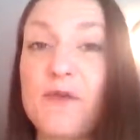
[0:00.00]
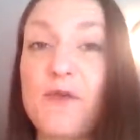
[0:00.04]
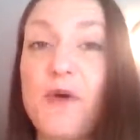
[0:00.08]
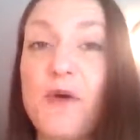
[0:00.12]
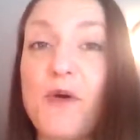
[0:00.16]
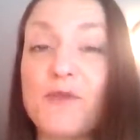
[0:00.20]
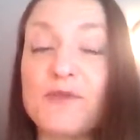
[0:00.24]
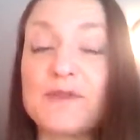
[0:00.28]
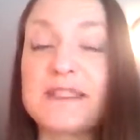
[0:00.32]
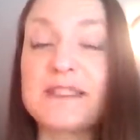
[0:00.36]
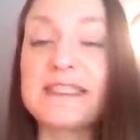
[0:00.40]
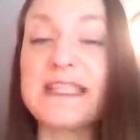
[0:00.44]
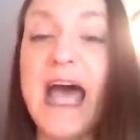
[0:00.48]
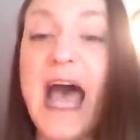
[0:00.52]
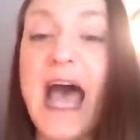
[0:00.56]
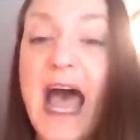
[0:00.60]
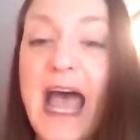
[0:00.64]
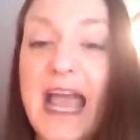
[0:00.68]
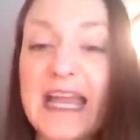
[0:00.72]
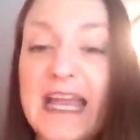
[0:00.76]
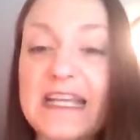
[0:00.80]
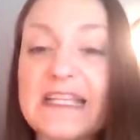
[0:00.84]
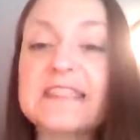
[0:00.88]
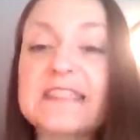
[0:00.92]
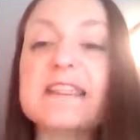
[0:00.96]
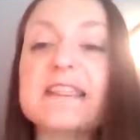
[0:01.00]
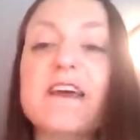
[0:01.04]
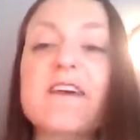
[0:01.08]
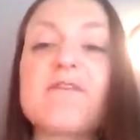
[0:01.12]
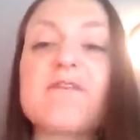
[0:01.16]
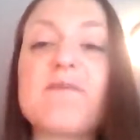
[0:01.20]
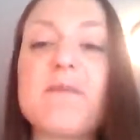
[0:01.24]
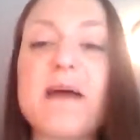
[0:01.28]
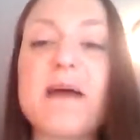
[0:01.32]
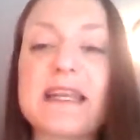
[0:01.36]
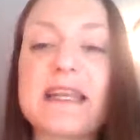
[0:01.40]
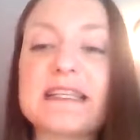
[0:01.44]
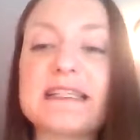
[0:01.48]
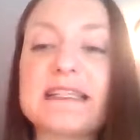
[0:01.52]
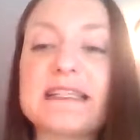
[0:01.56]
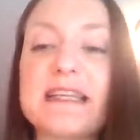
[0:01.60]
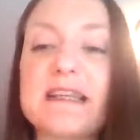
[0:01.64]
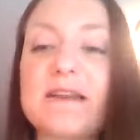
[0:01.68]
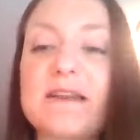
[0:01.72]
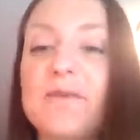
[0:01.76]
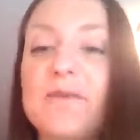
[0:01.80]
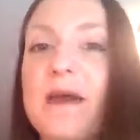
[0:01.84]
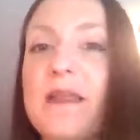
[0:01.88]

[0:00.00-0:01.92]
quote, sides of medicine,